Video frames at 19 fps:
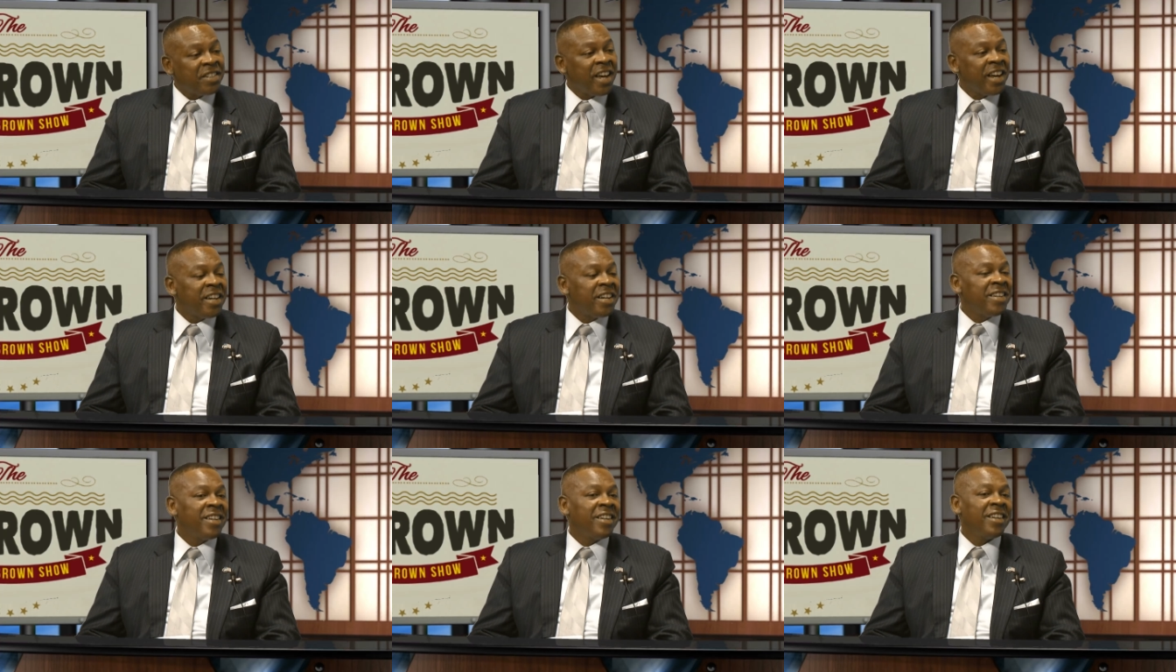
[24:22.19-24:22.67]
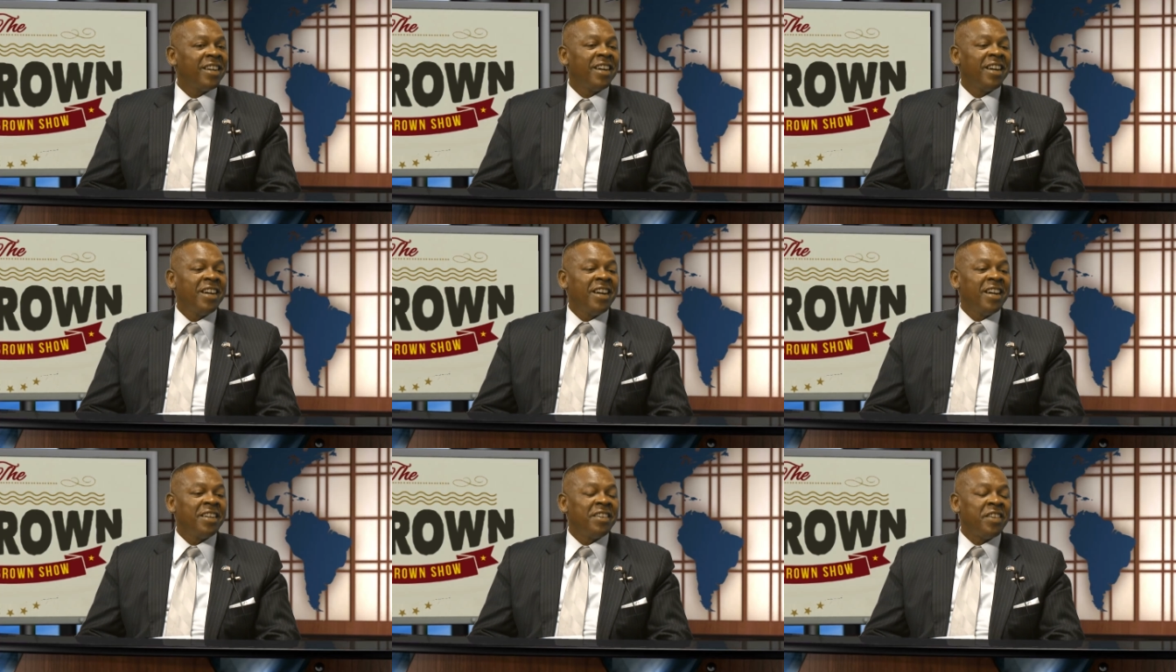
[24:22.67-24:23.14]

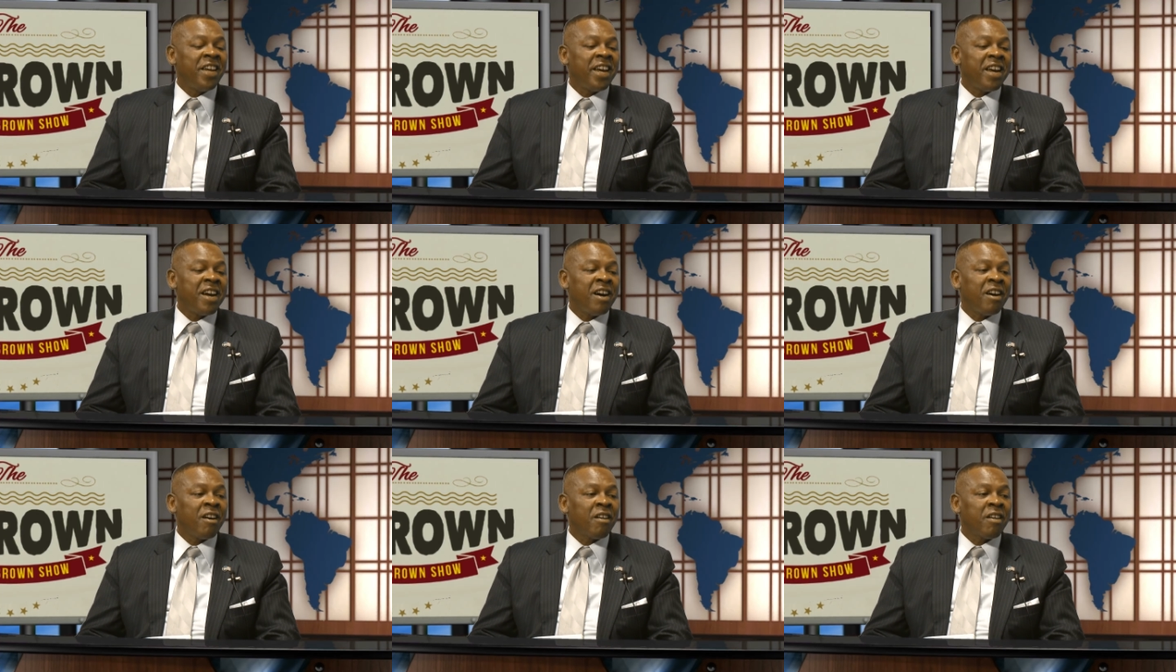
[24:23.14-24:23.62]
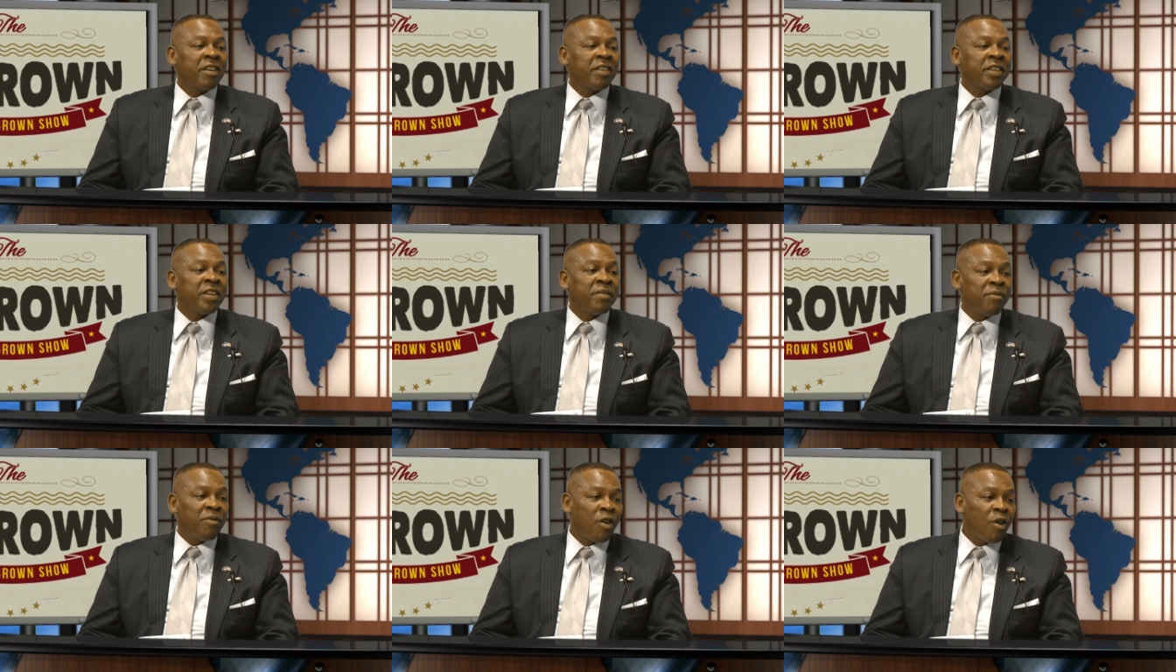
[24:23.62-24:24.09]
they are
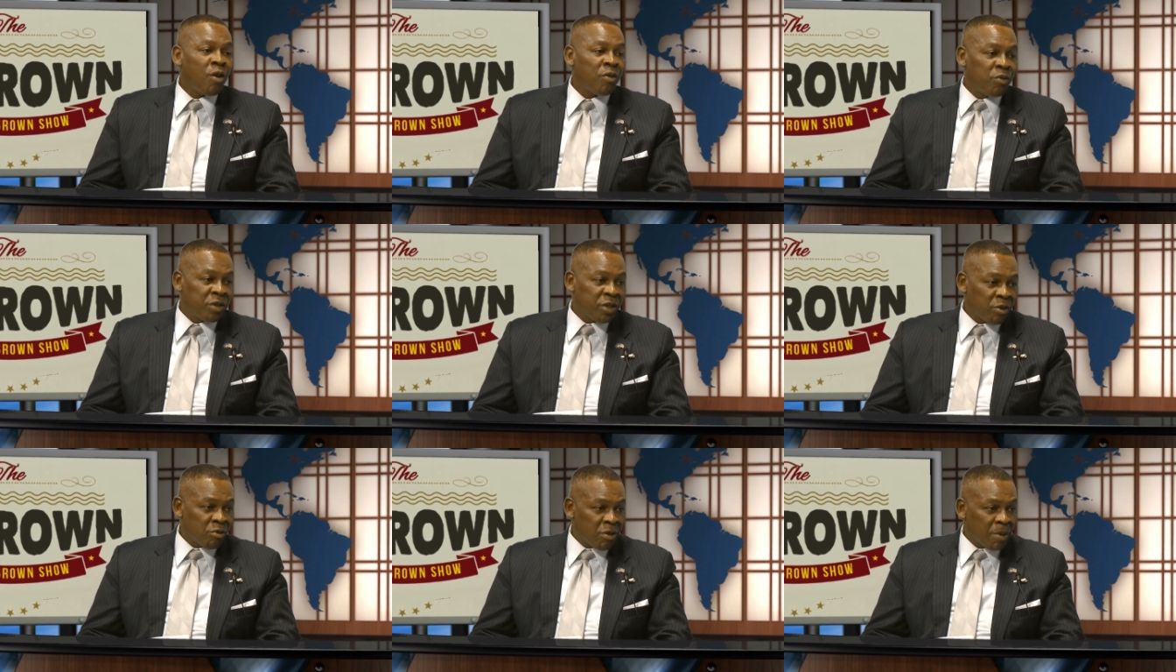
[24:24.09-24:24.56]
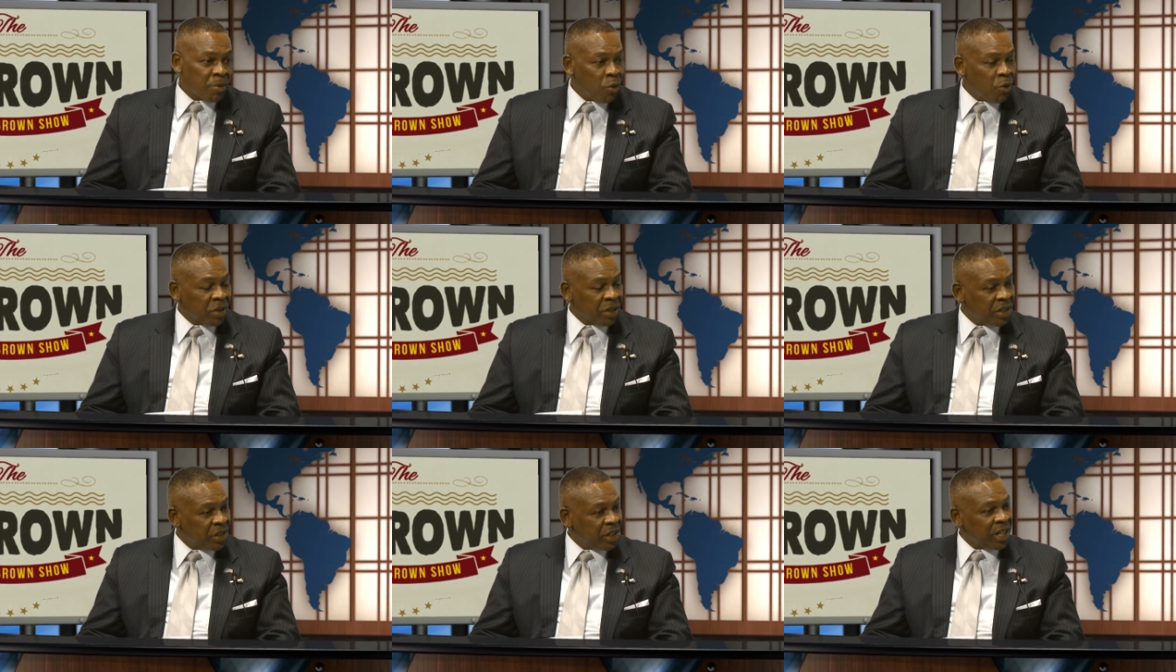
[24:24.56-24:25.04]
involved with a criminal
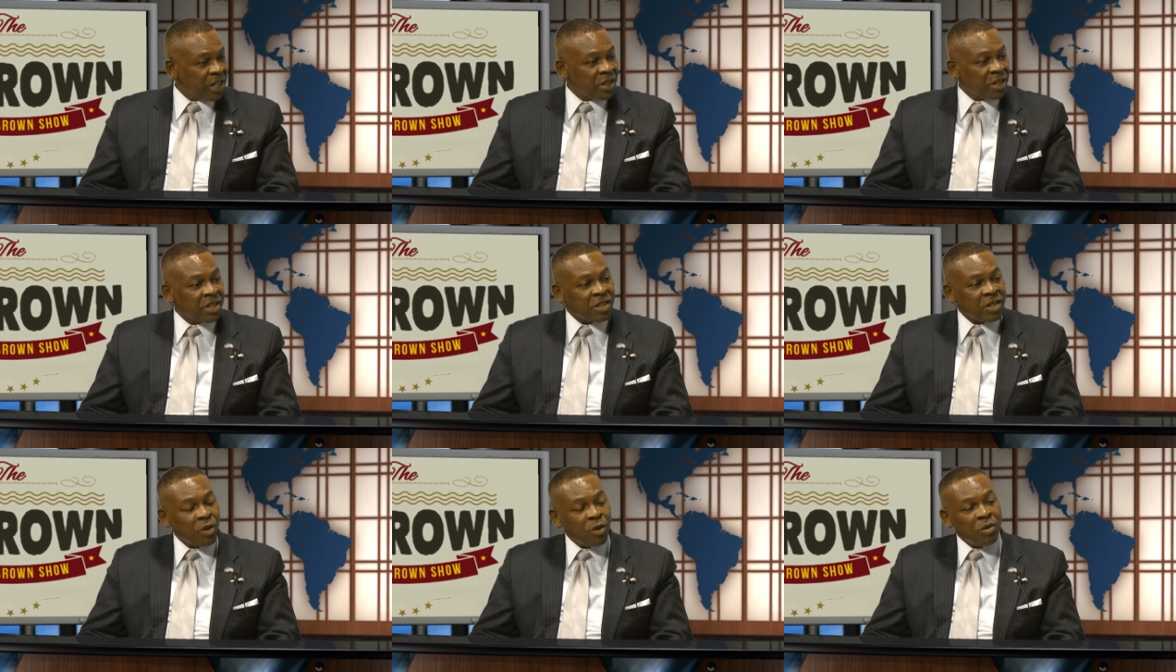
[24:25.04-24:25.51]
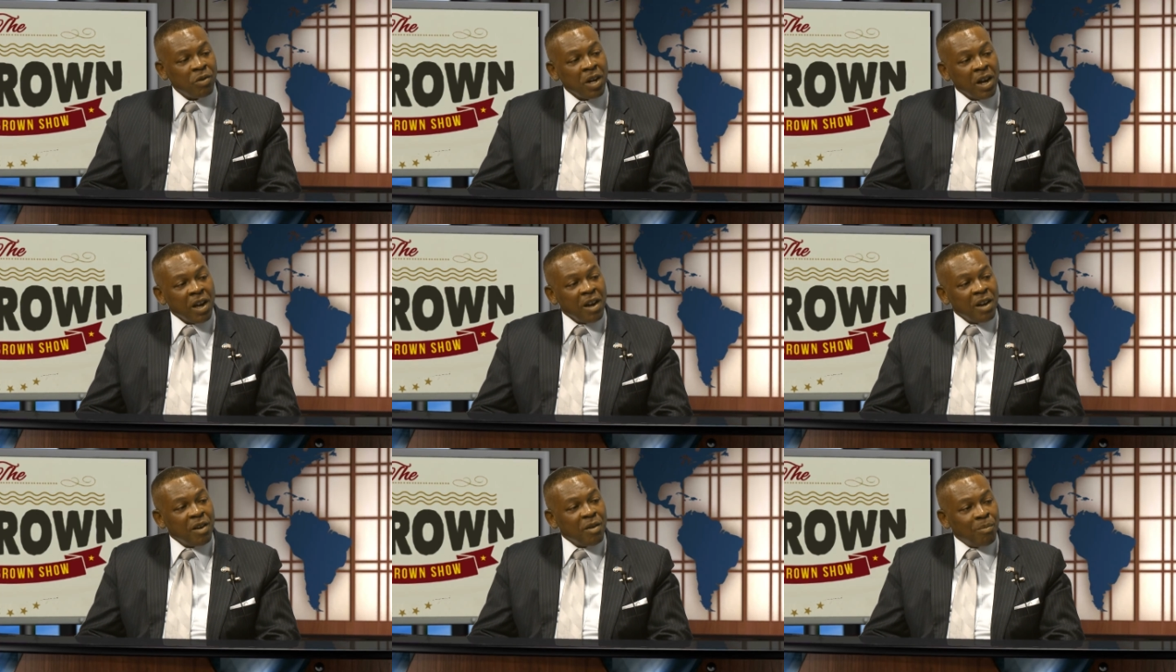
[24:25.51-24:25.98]
organization. So
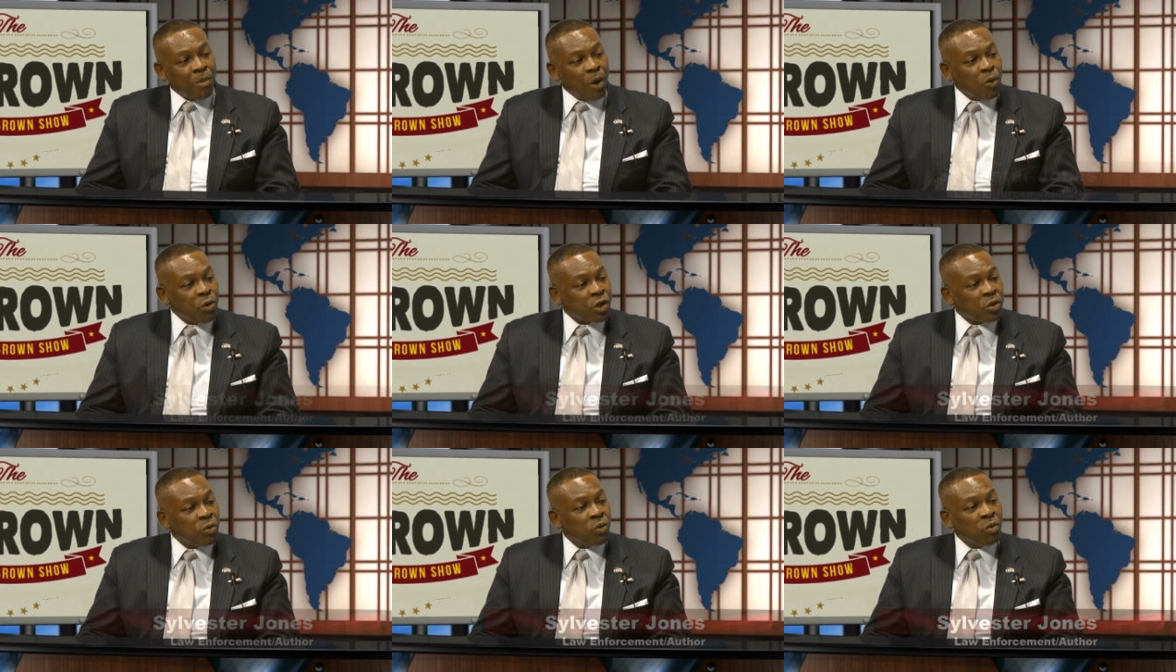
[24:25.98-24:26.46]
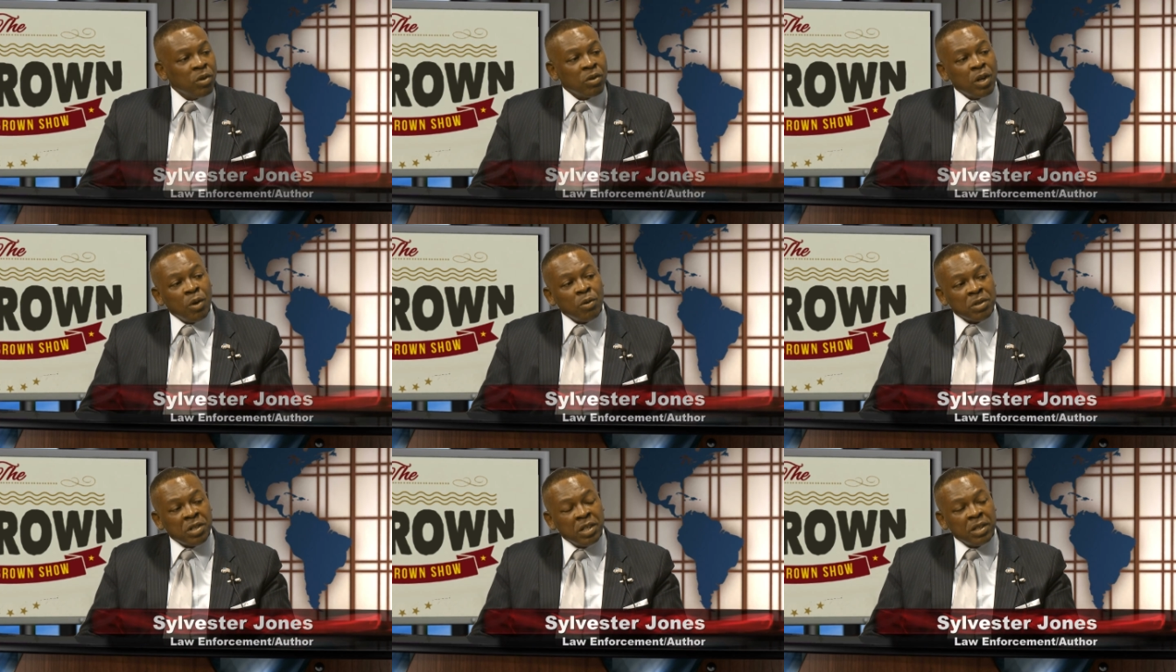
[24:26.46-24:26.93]
Most will
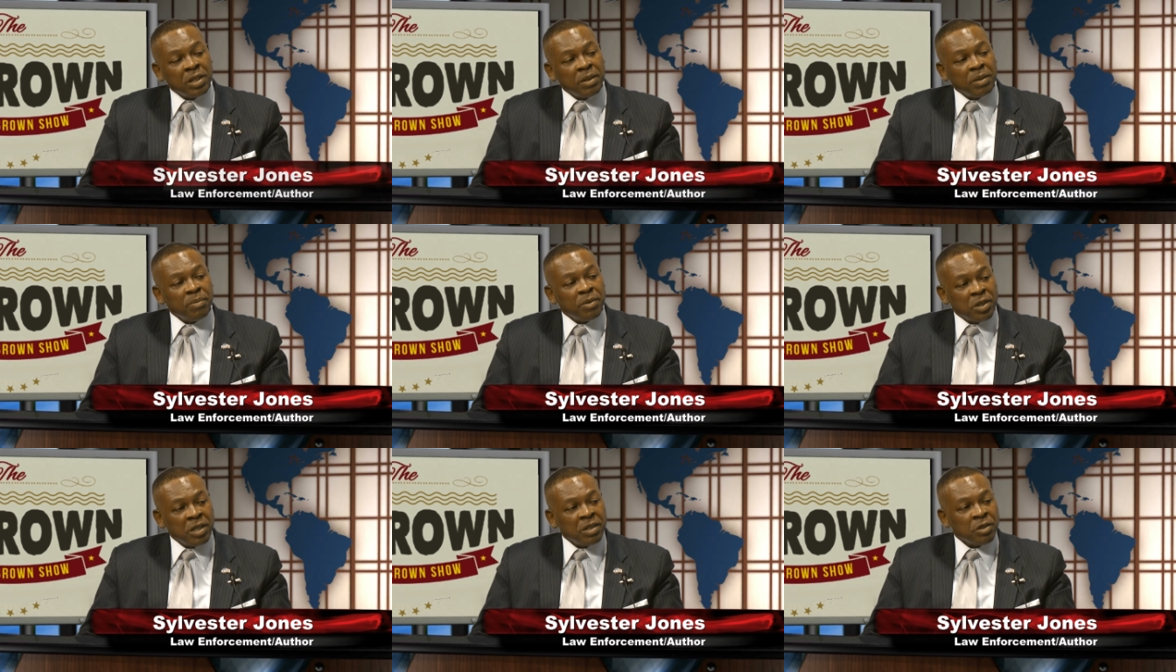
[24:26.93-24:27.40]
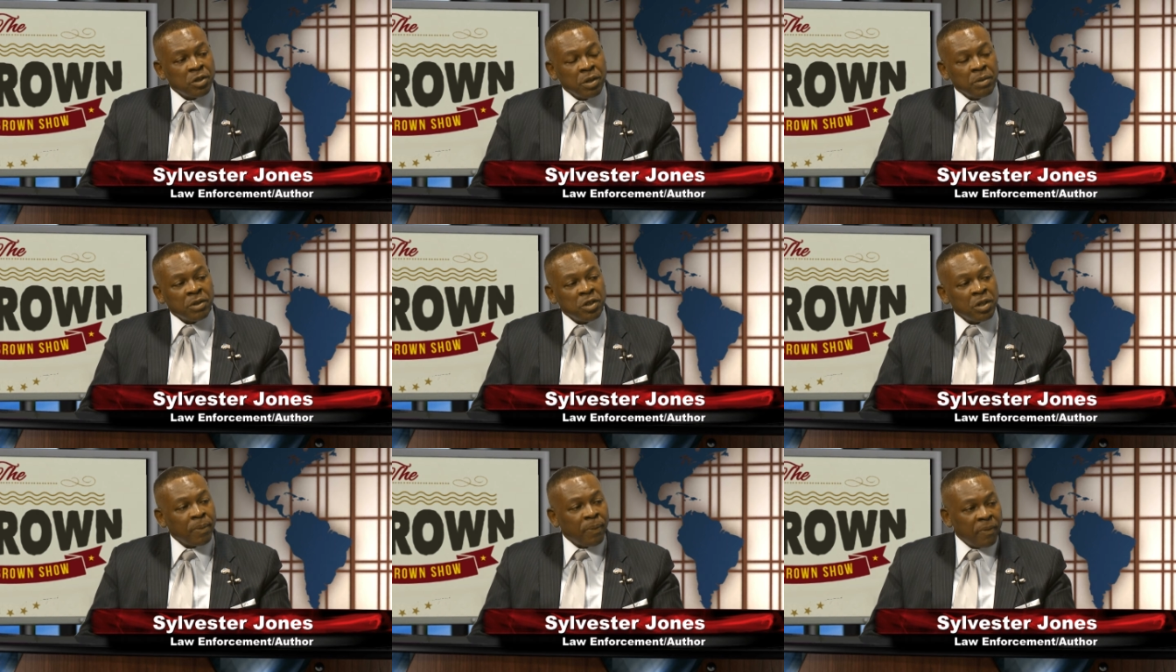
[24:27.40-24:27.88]
go to
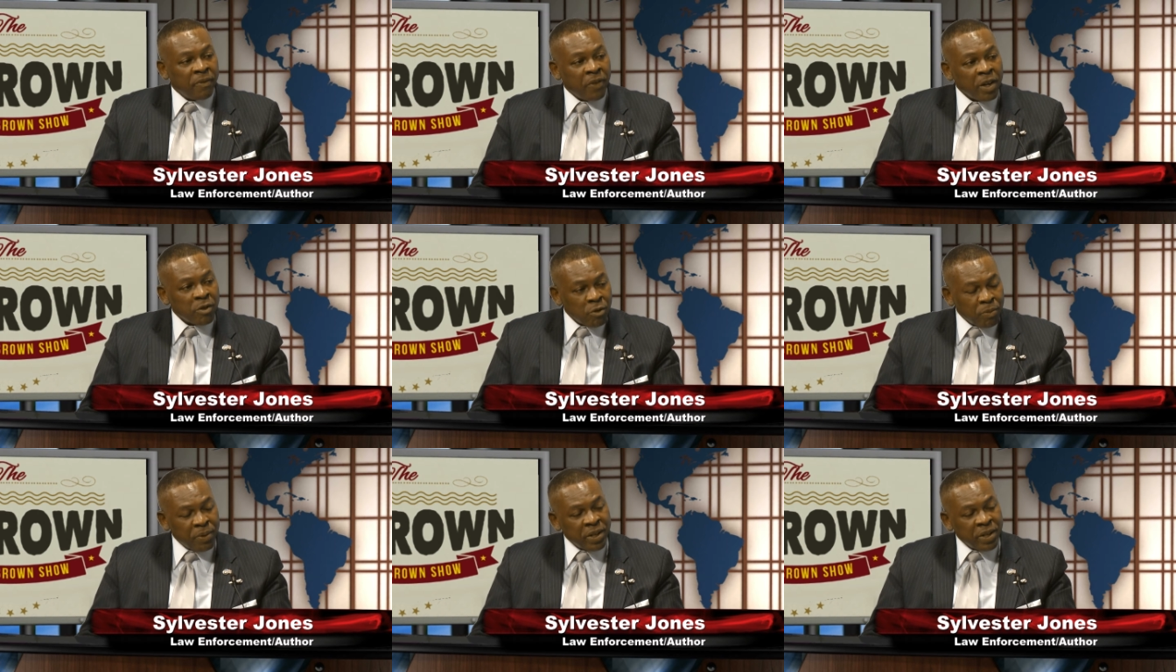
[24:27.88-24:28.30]
the federal